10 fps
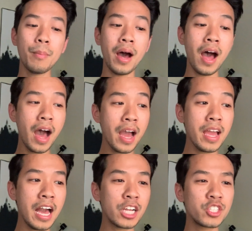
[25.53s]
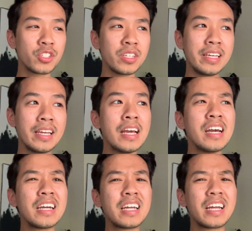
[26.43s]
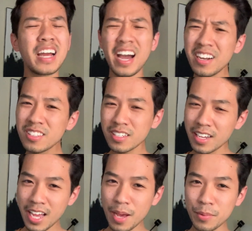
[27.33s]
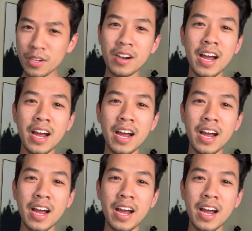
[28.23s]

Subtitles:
I actually kind of took a gap year.